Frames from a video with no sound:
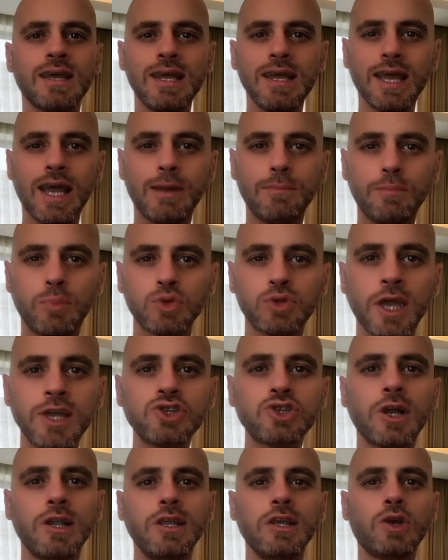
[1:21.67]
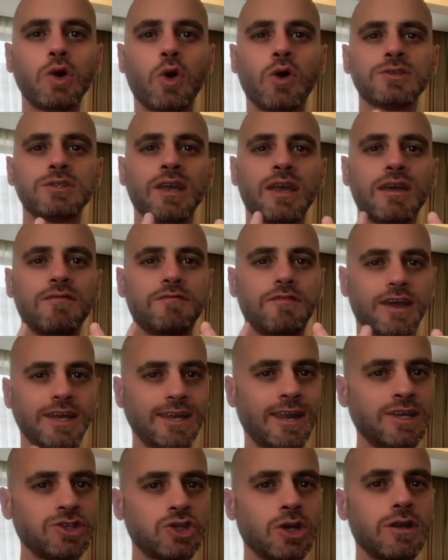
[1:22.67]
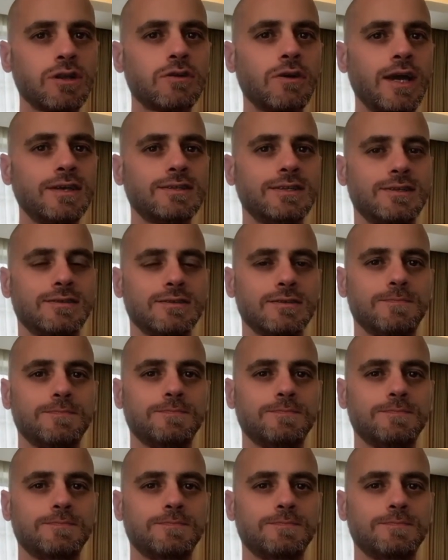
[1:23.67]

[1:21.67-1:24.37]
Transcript: and potentially causing a financial crisis.